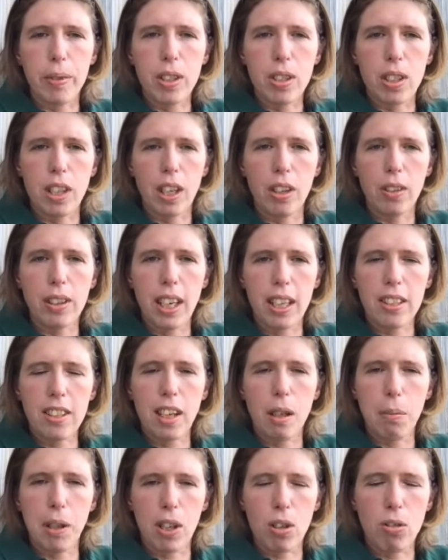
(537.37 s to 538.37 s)
So that's
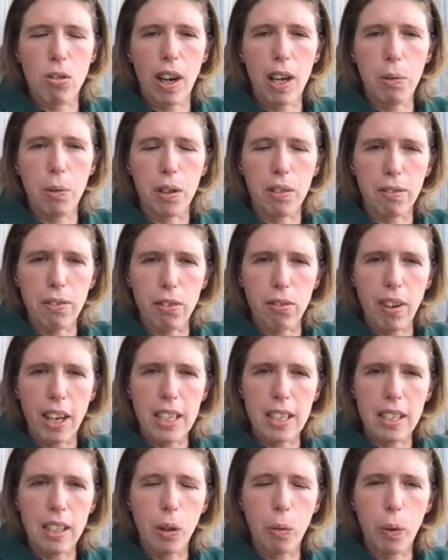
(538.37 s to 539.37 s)
going to be a great one for
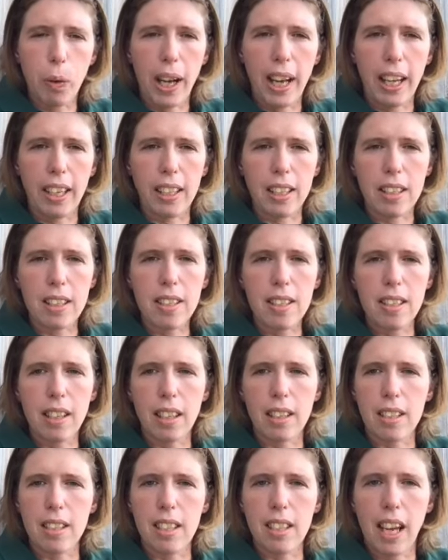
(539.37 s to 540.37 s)
raising awareness
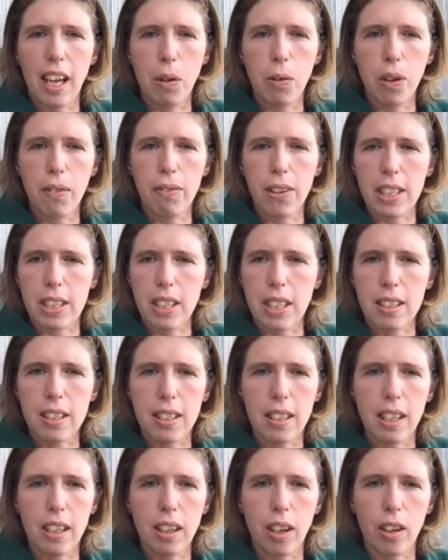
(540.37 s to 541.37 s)
and seeing what a
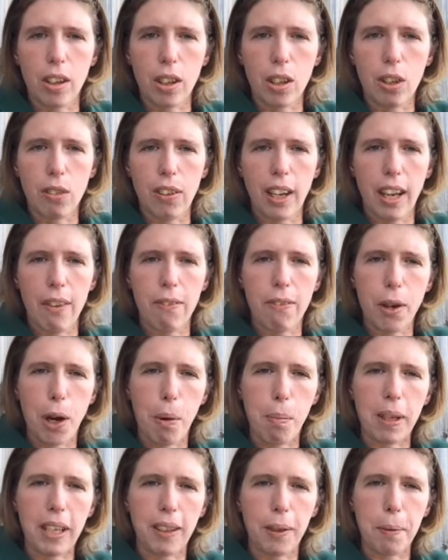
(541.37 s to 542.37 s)
fantastic kind of career
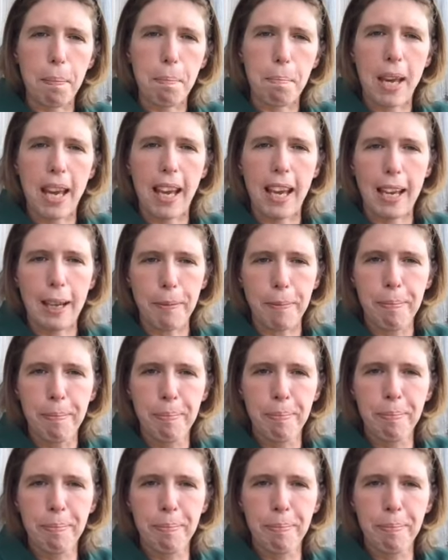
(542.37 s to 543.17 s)
farming can be.